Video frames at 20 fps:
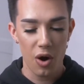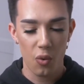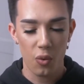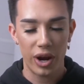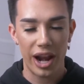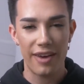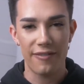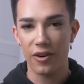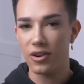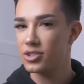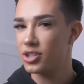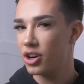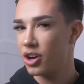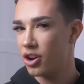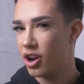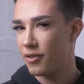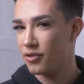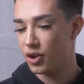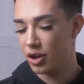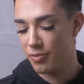When I first started
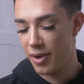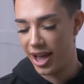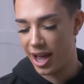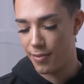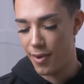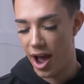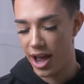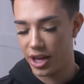off doing makeup, I